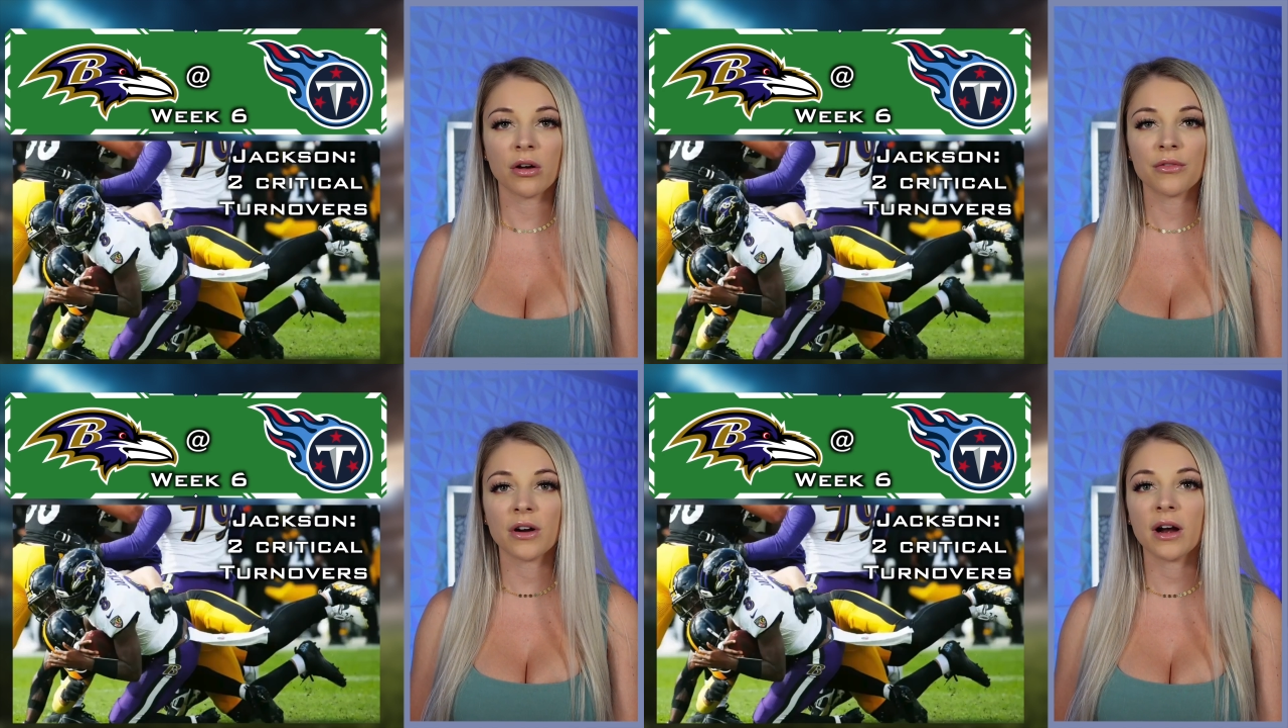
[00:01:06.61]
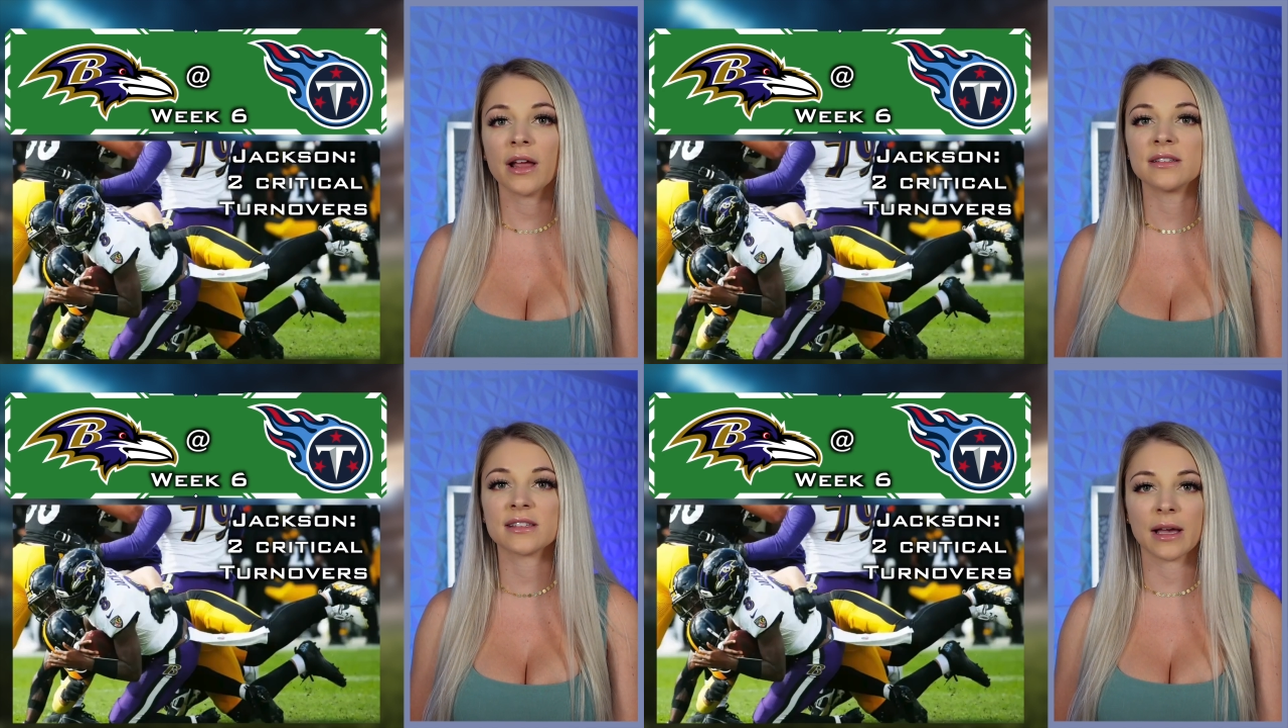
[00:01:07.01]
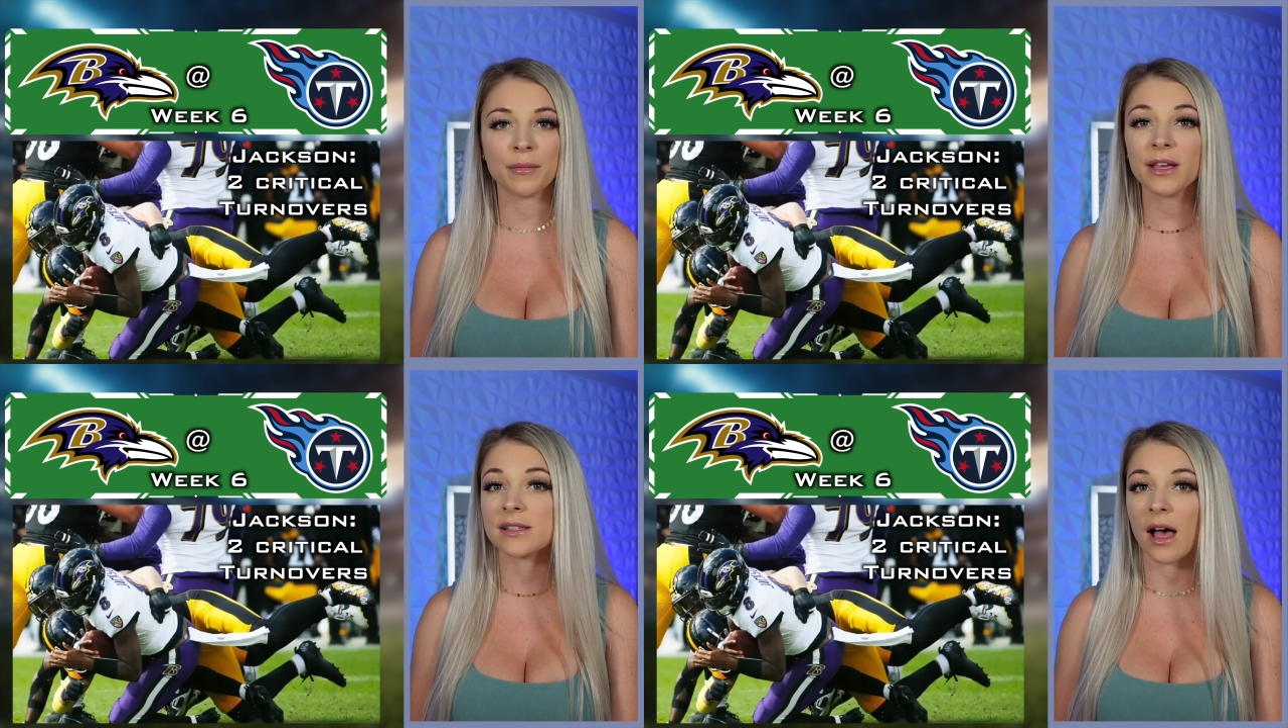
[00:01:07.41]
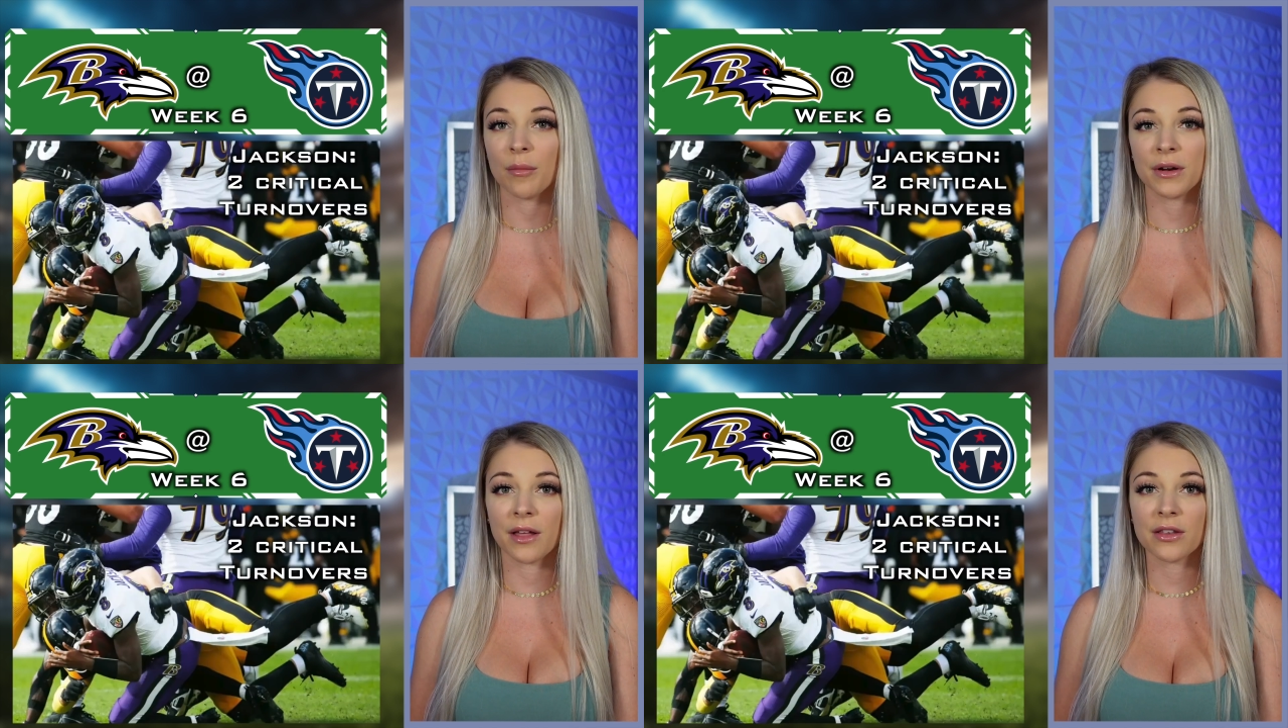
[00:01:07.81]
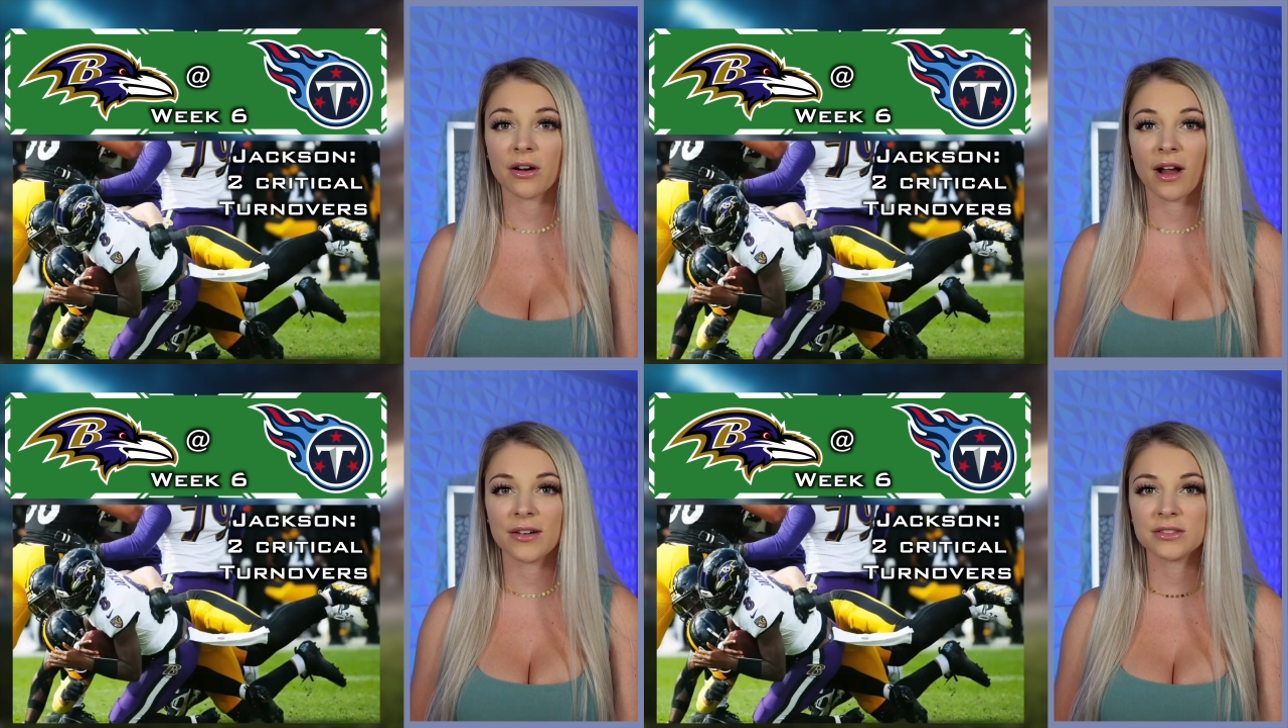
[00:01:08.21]
over and slamming his helmet on the
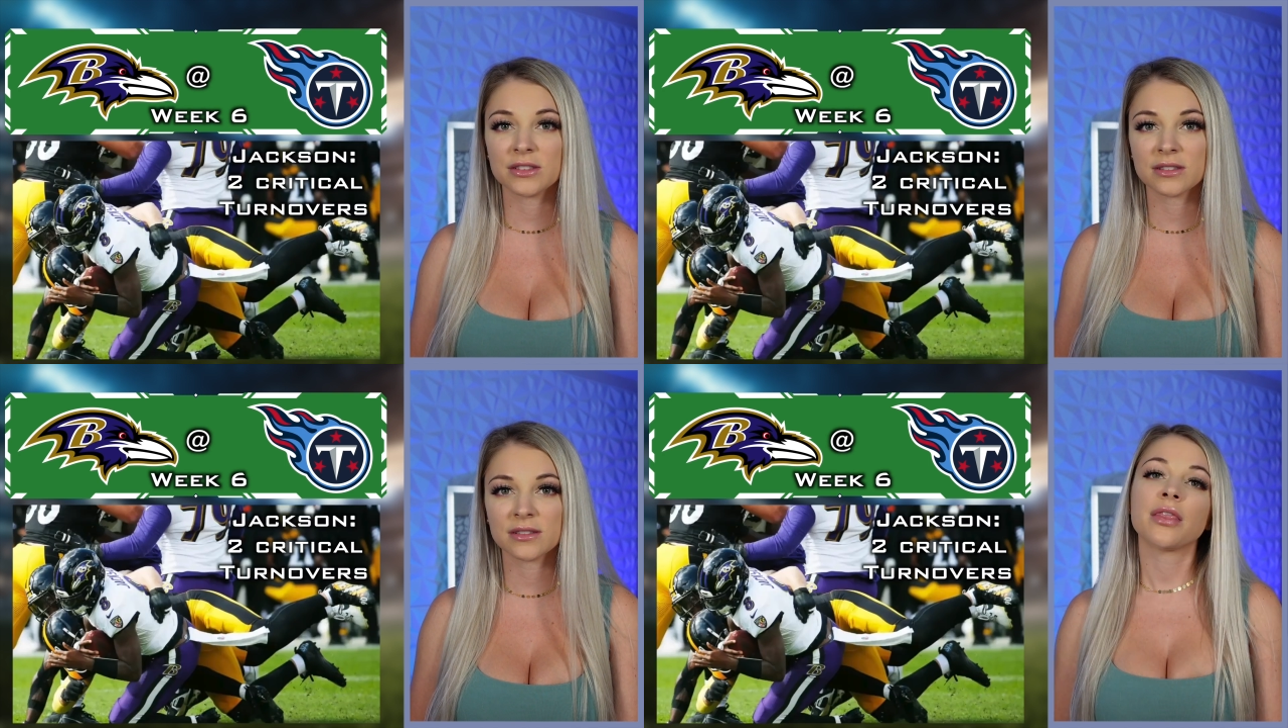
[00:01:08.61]
ground.